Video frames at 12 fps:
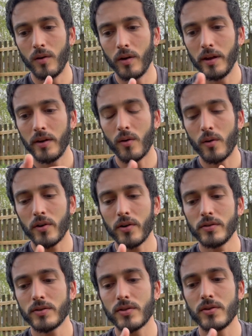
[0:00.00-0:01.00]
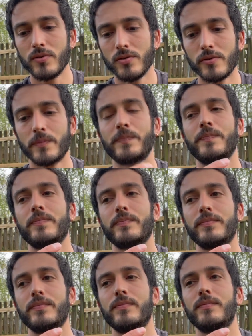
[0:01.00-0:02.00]
In order to
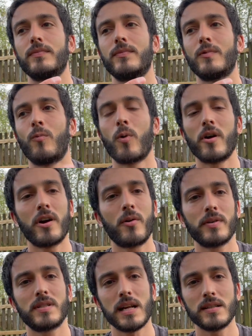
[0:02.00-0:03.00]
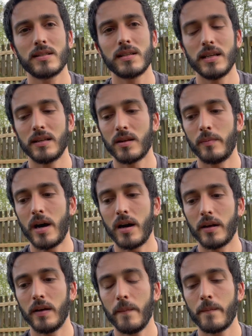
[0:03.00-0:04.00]
work with density in the
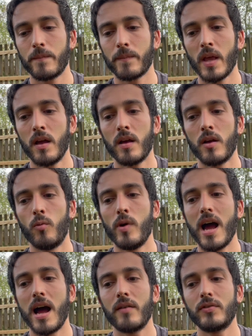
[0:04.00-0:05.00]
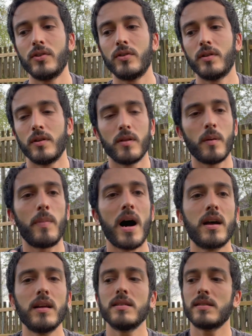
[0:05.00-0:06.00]
body, we have to, the
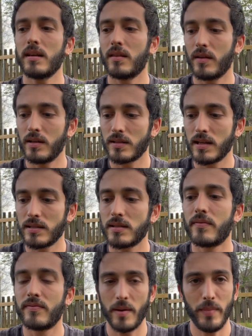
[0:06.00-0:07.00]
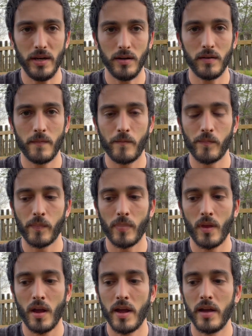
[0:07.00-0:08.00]
body is like is the feminine.
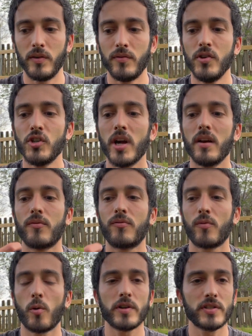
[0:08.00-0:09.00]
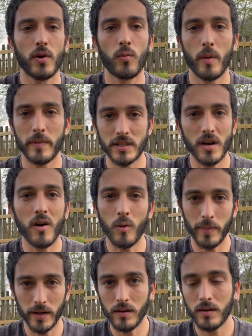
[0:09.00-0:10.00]
And if you try to force a woman to
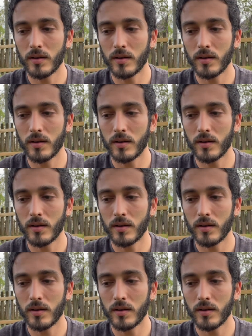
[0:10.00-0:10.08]
open,